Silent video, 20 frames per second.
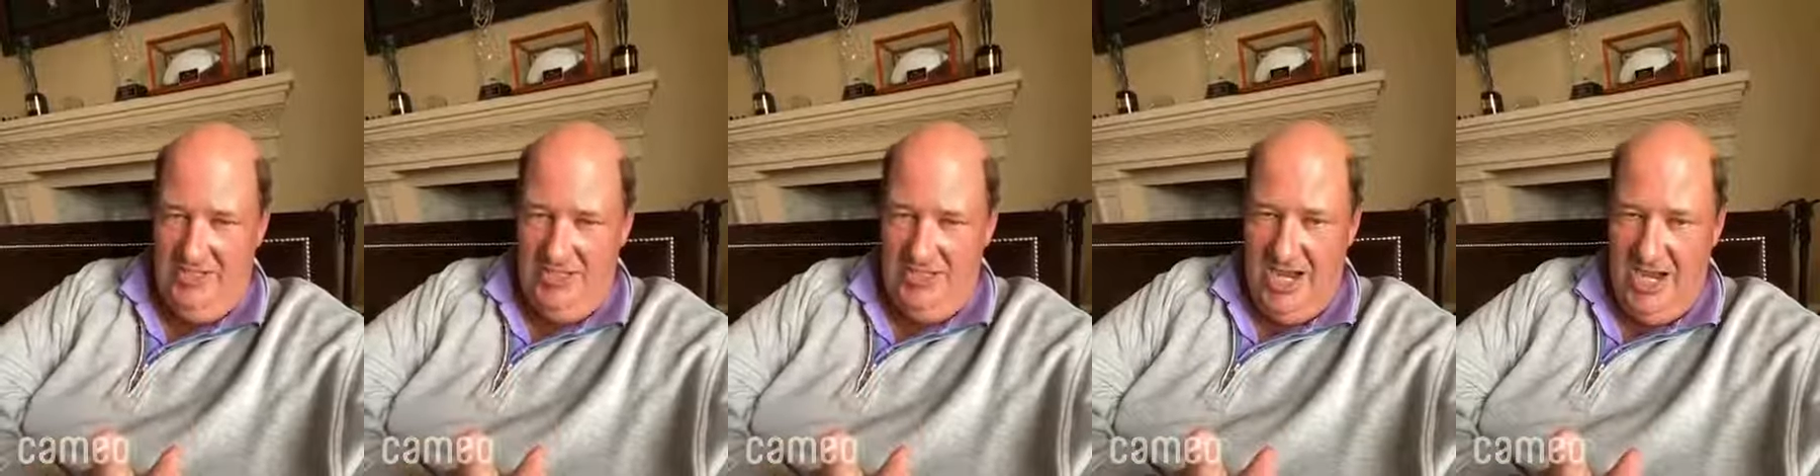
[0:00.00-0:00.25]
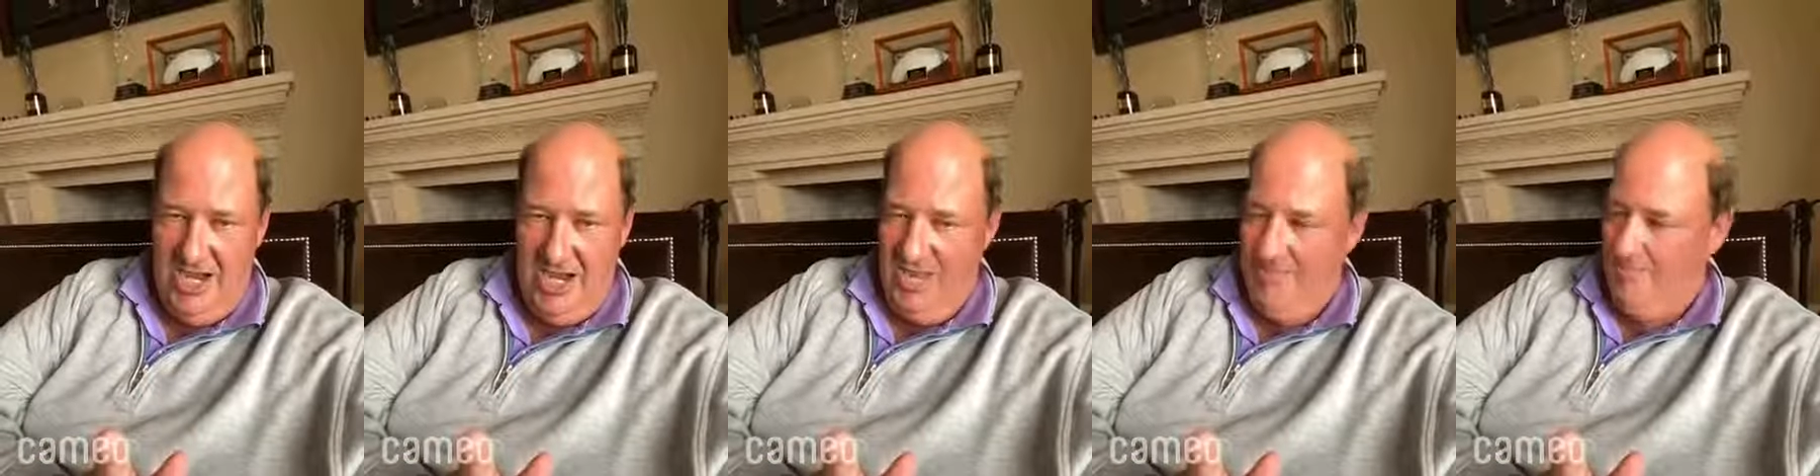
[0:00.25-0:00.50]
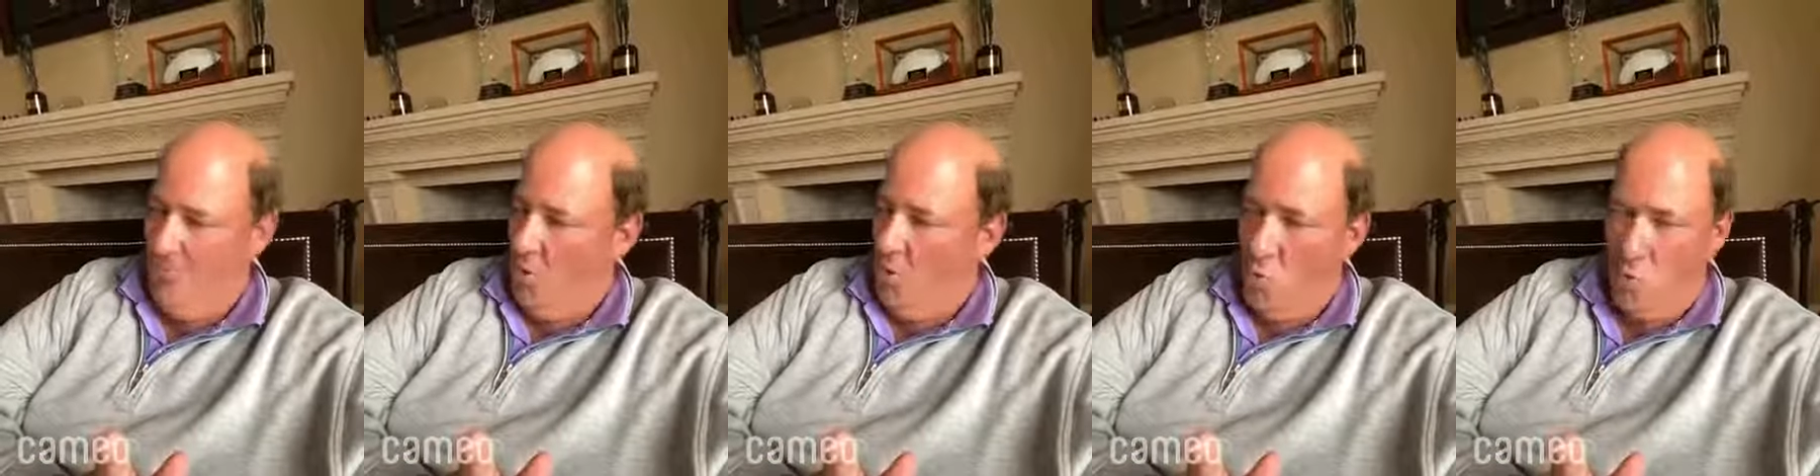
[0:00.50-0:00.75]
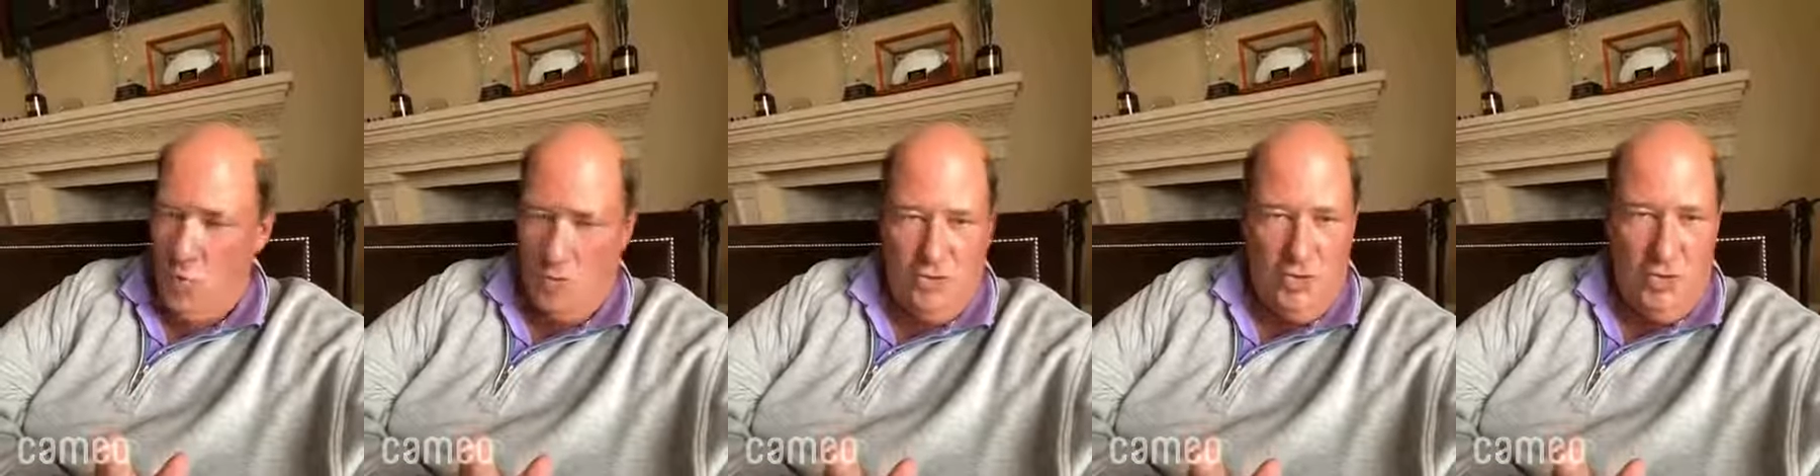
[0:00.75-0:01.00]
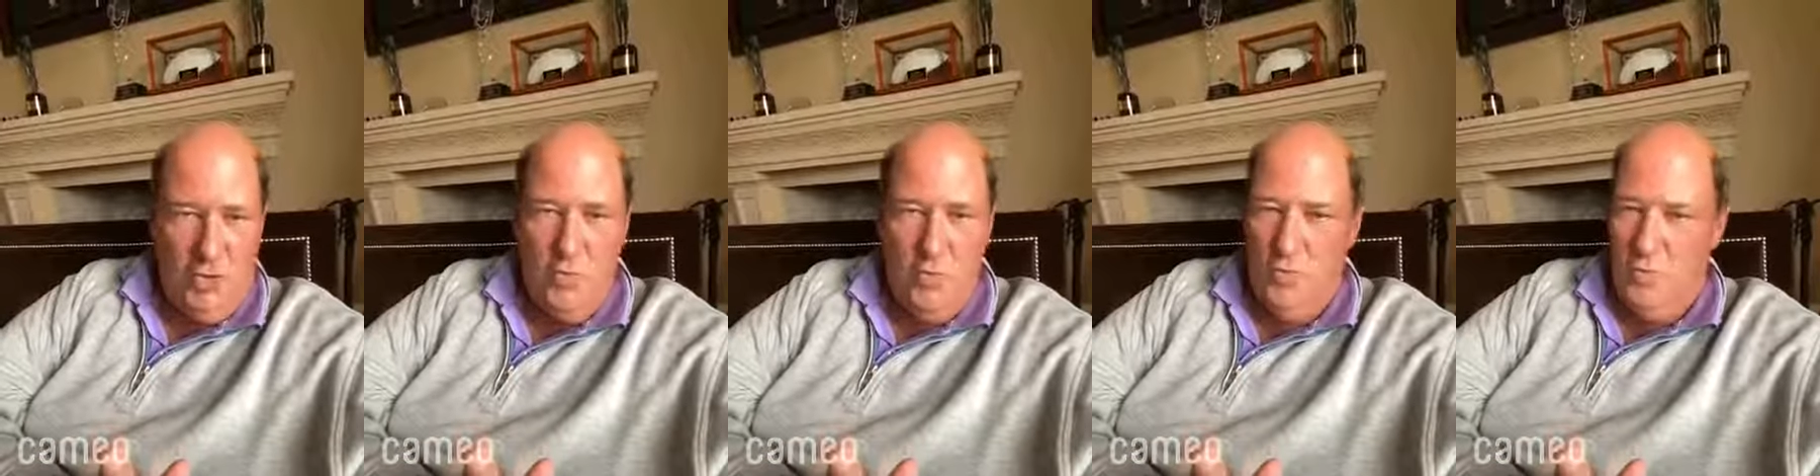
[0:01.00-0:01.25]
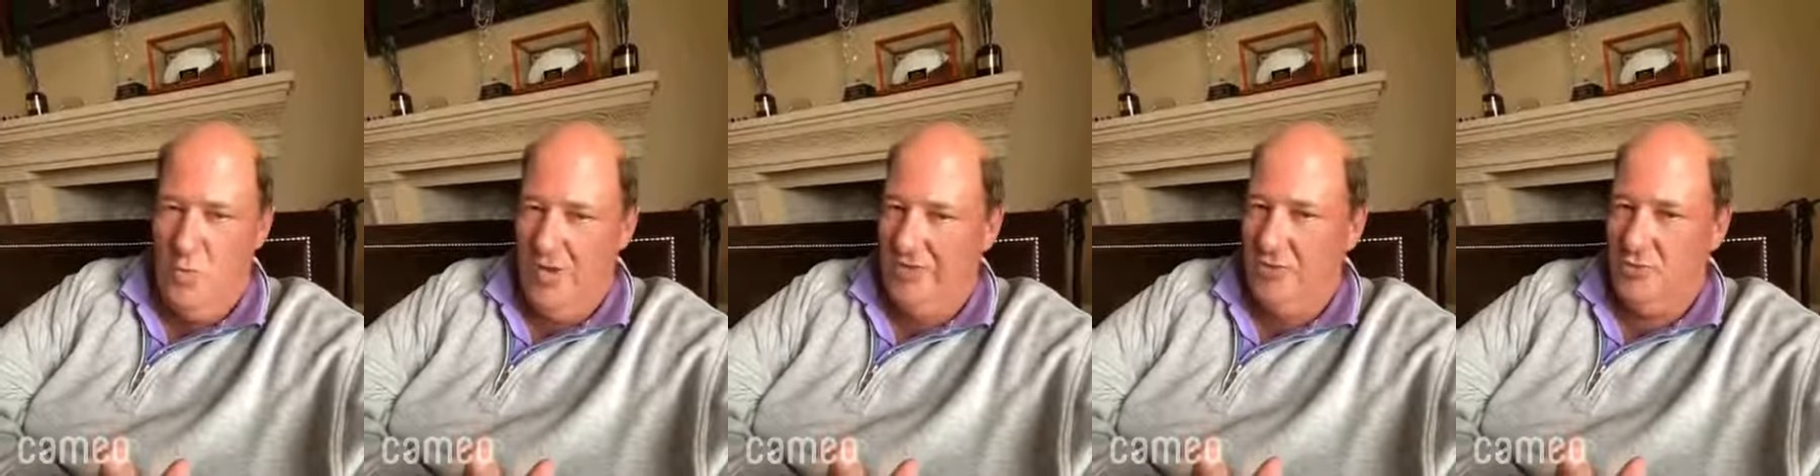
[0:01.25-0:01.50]
Tom, or you
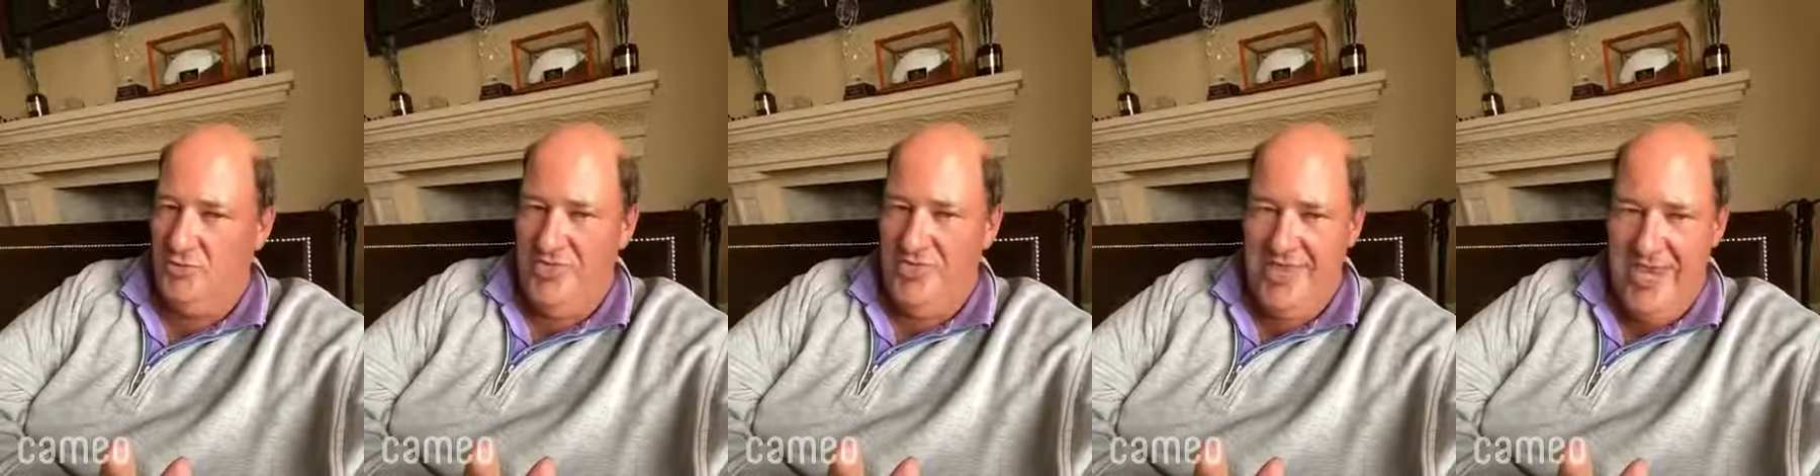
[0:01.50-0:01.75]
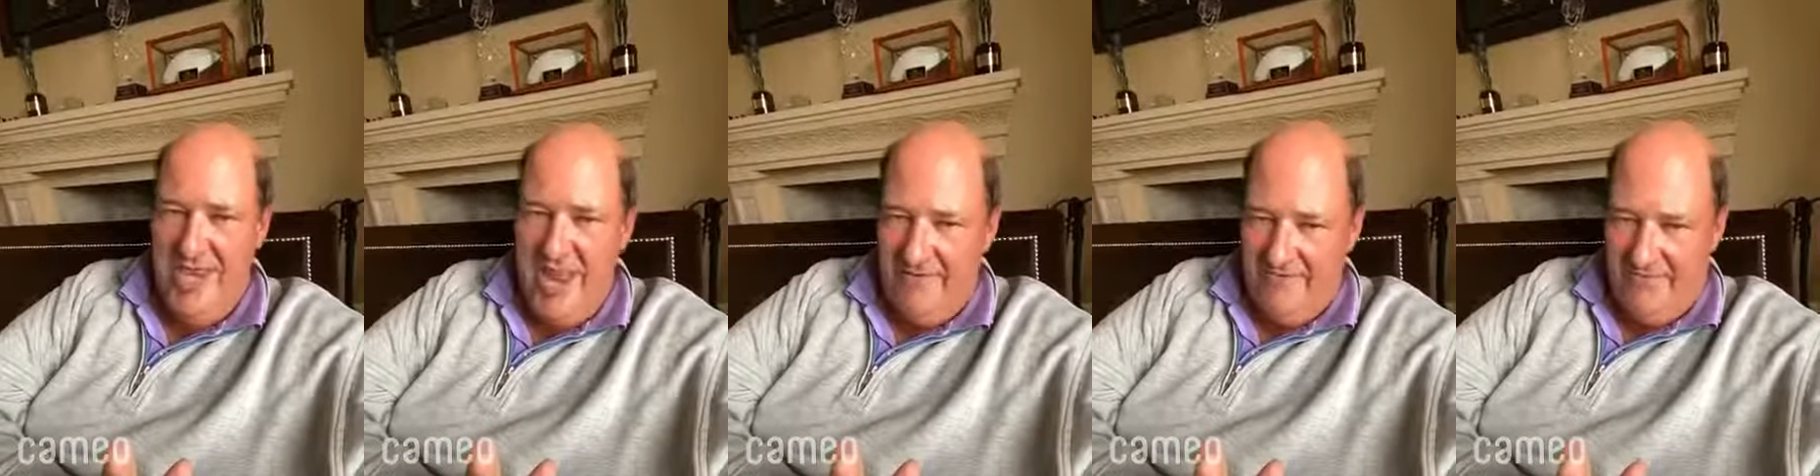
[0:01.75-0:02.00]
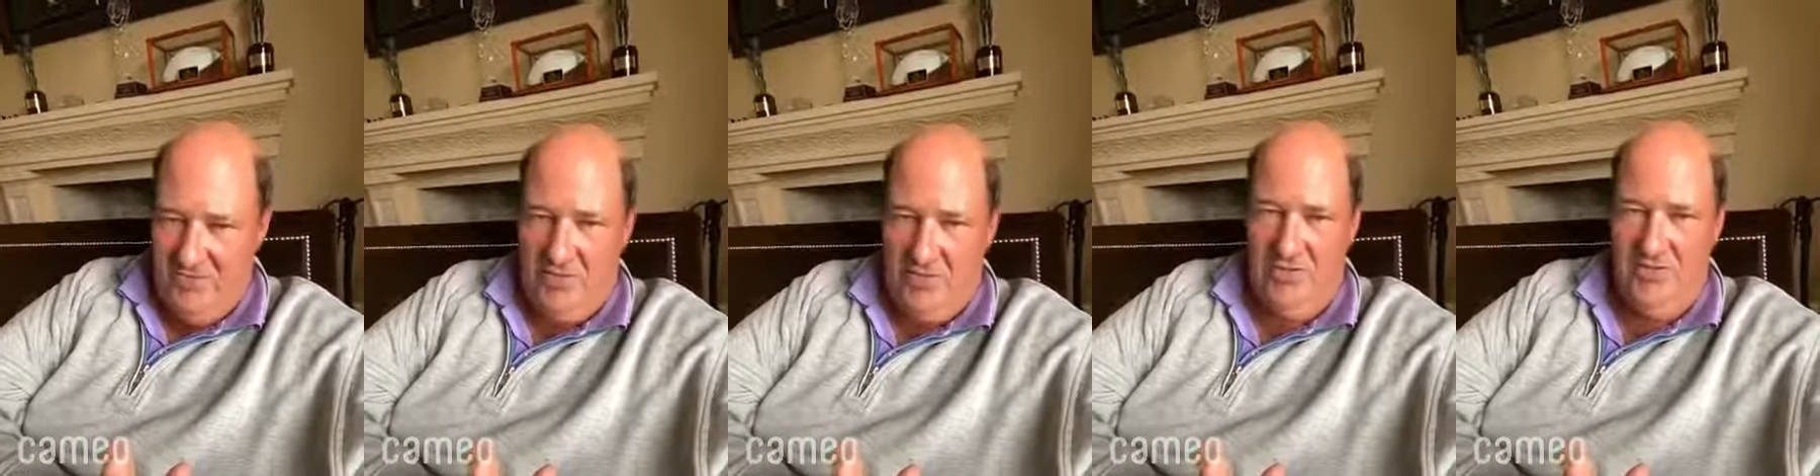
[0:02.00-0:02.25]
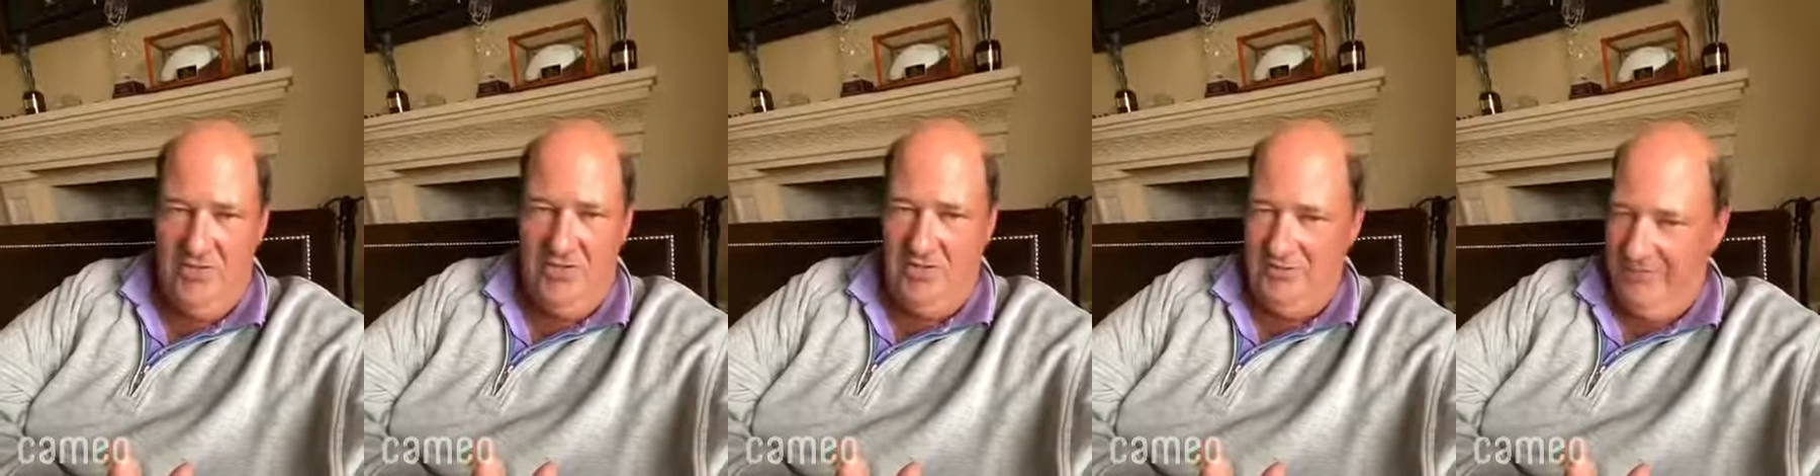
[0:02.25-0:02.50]
will never